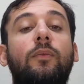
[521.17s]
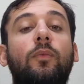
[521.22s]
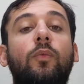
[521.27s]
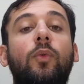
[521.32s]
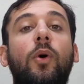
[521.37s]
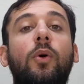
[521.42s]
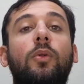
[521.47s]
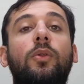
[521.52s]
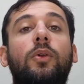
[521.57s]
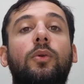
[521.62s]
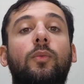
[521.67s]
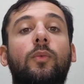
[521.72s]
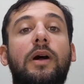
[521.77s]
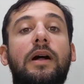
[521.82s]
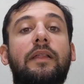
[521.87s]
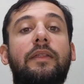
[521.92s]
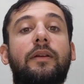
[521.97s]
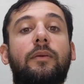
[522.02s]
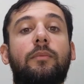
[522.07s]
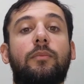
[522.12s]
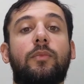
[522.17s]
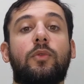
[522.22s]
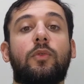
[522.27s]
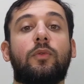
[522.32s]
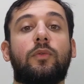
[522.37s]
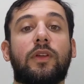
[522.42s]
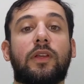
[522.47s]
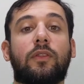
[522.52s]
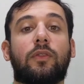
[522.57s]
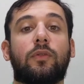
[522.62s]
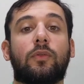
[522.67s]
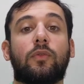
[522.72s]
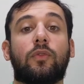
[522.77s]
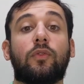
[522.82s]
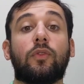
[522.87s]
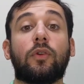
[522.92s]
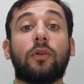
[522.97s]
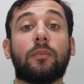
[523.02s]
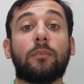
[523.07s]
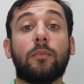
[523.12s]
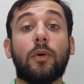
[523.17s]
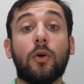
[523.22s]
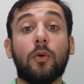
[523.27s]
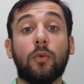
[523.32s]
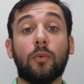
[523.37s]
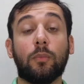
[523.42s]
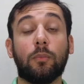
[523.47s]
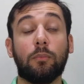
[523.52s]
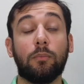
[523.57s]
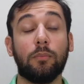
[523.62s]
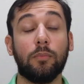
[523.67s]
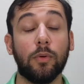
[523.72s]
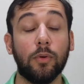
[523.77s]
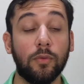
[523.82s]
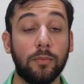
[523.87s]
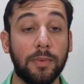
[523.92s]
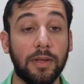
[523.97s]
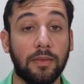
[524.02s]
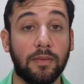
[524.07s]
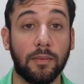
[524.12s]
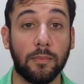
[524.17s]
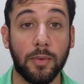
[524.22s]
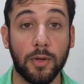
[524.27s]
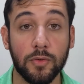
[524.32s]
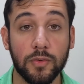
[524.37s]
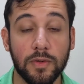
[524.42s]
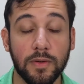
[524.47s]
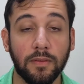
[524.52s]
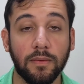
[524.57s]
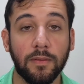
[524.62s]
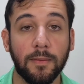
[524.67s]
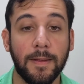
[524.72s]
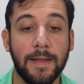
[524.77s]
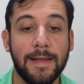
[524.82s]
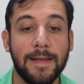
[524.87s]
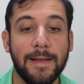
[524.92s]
roller while they're moving through certain movements and motions.